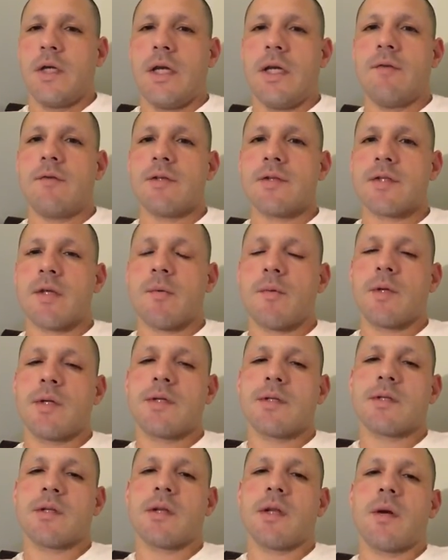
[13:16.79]
even some of
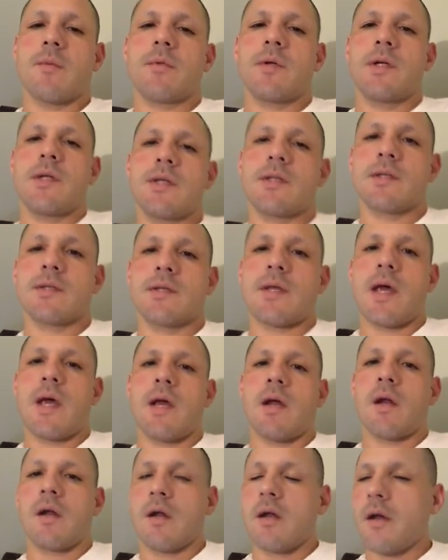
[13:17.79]
these celebrities is
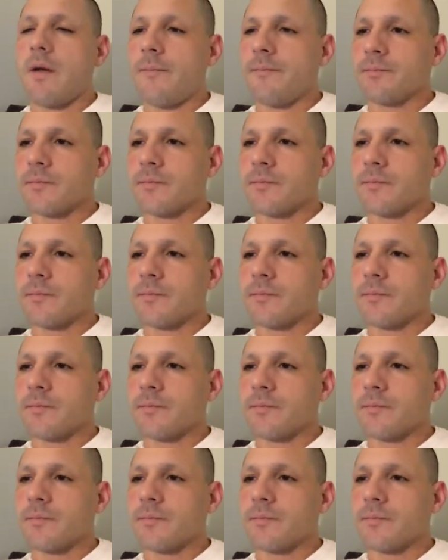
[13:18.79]
that